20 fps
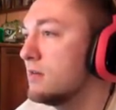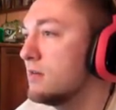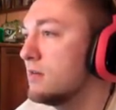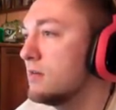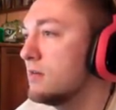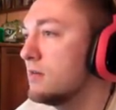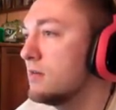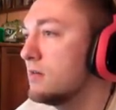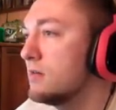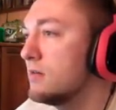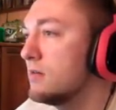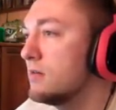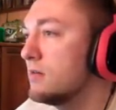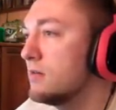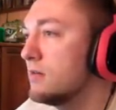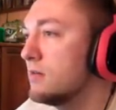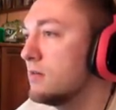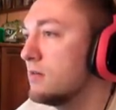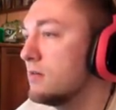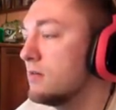
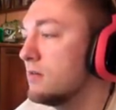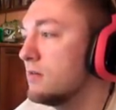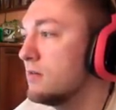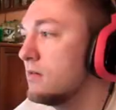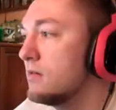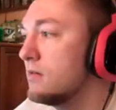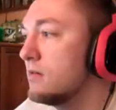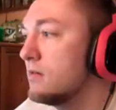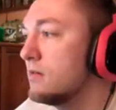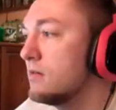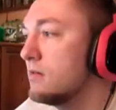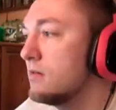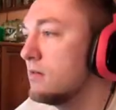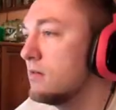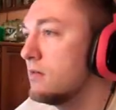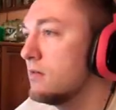Nothing is said.